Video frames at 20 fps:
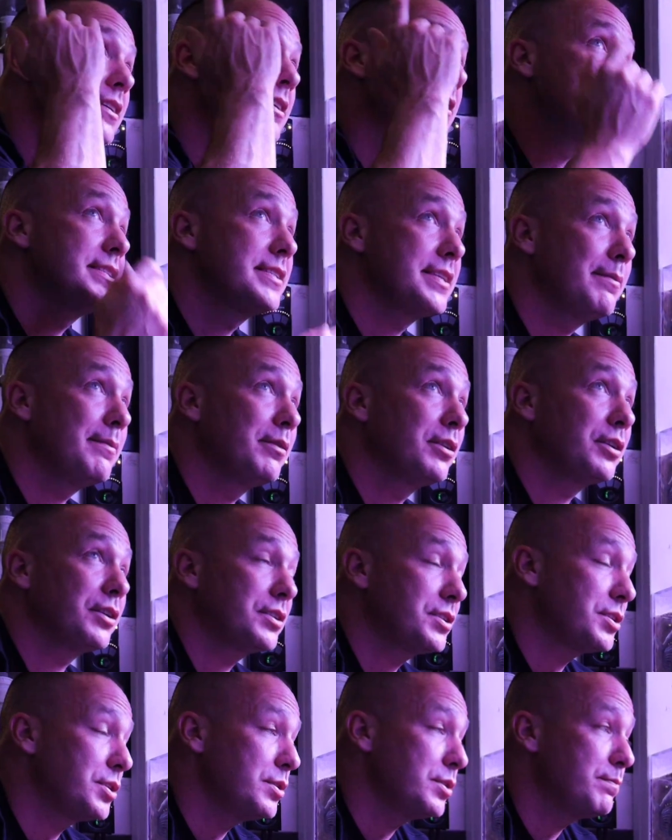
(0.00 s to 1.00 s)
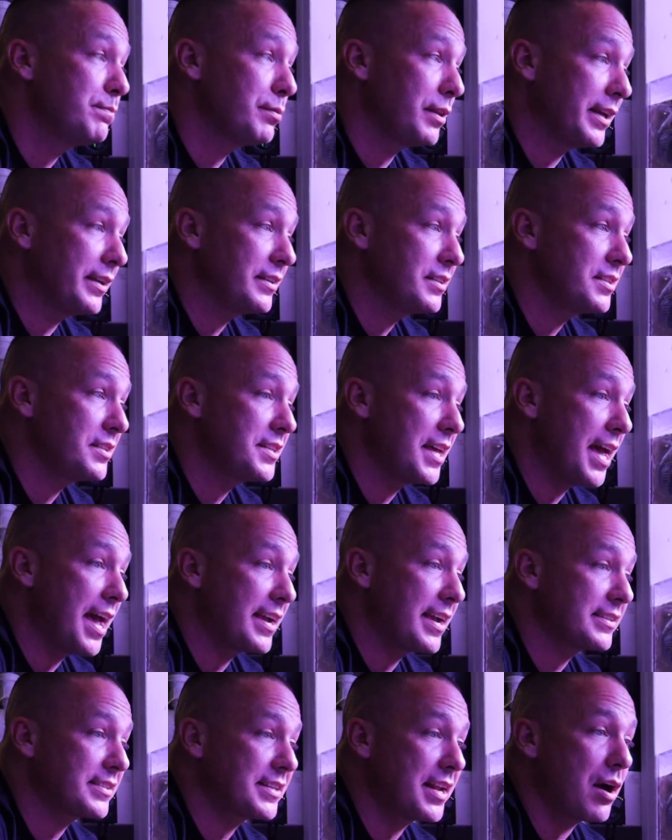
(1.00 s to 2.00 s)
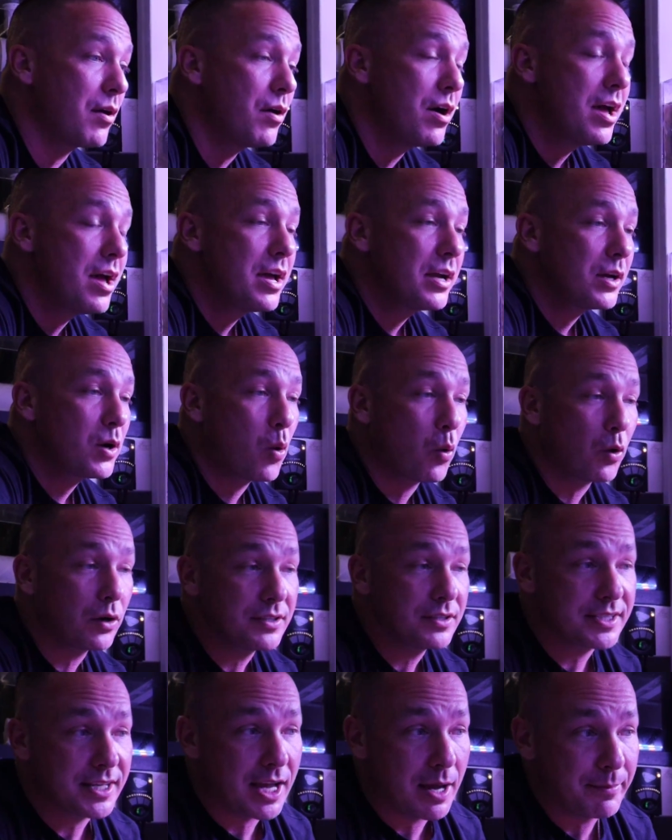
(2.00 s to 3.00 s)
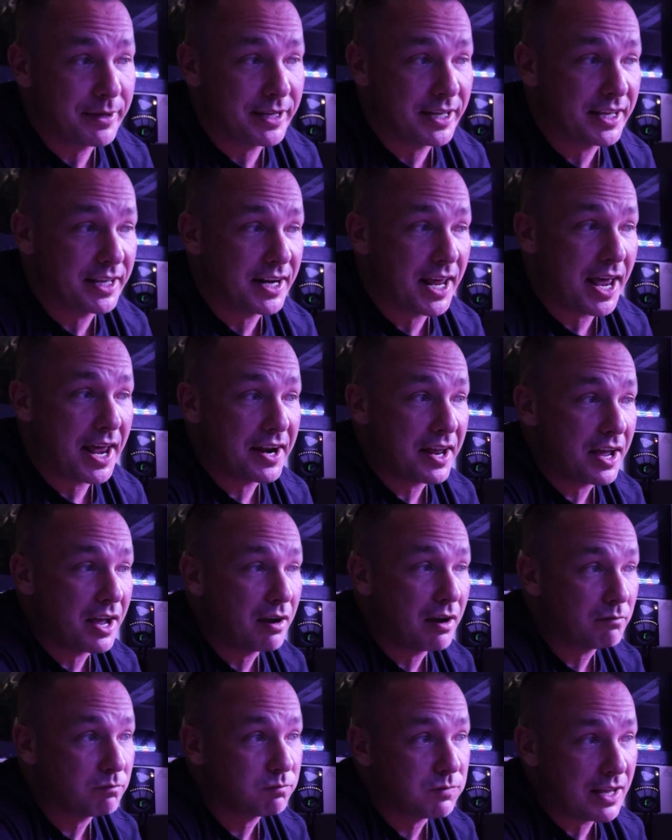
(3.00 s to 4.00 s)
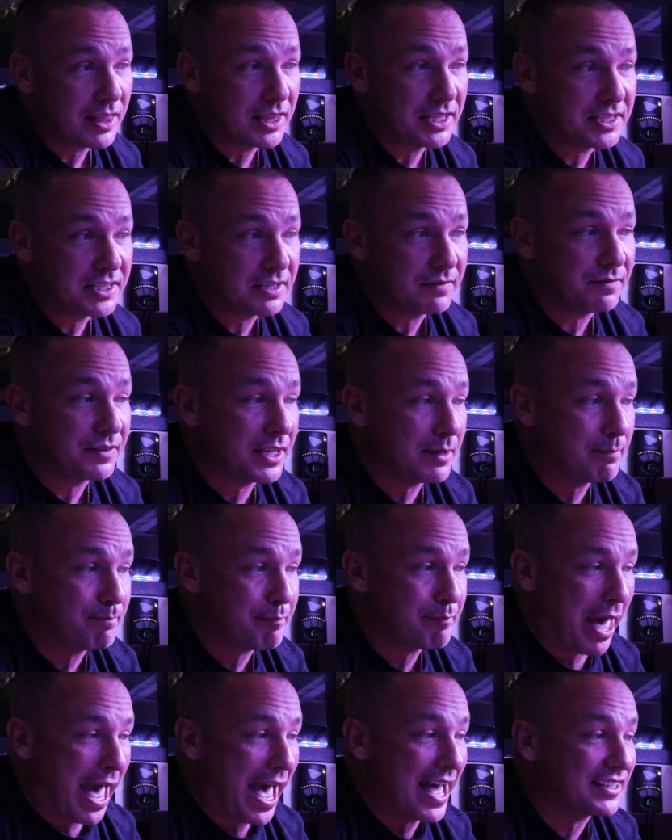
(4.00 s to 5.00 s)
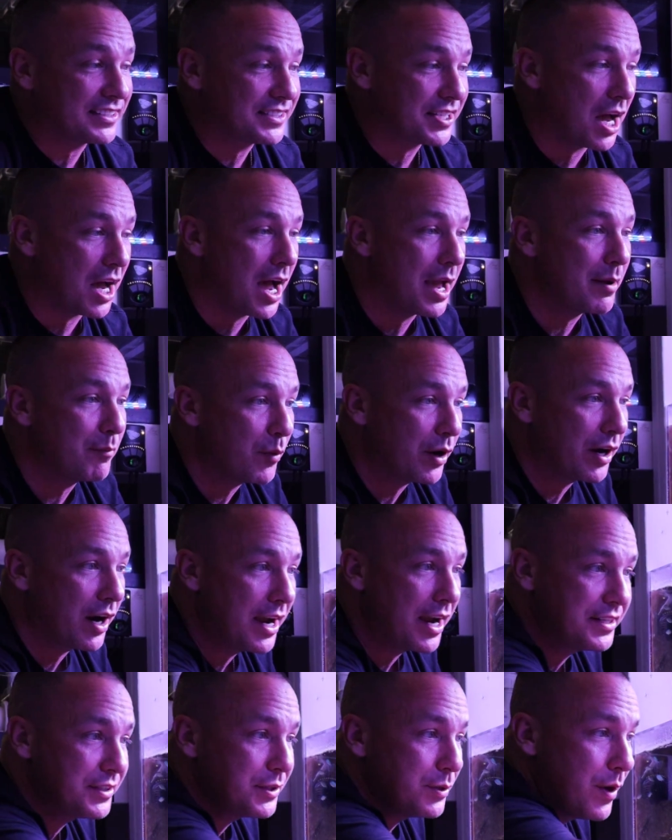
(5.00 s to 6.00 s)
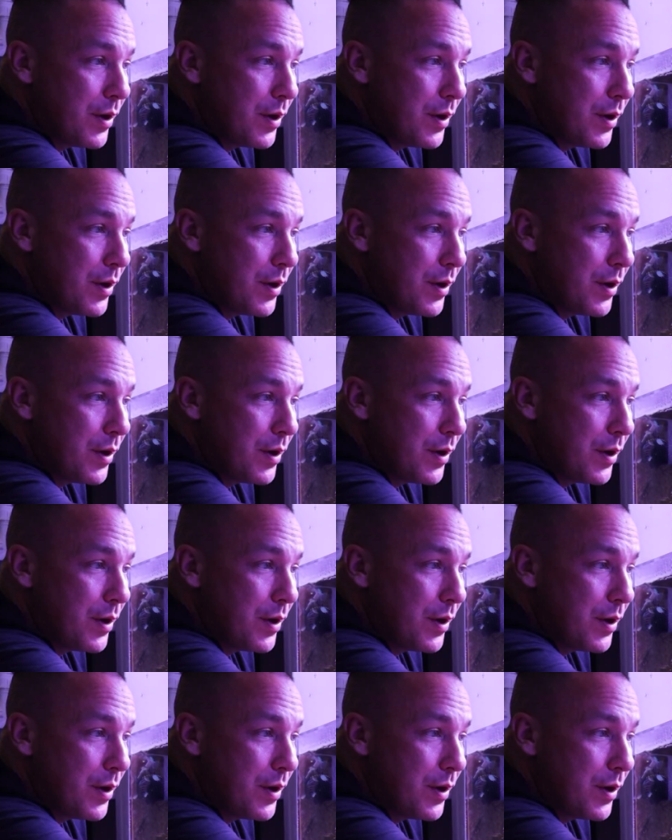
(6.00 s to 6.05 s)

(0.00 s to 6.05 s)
Similar to planted tanks. Now, Gordon's coming in at a relatively bad time where I do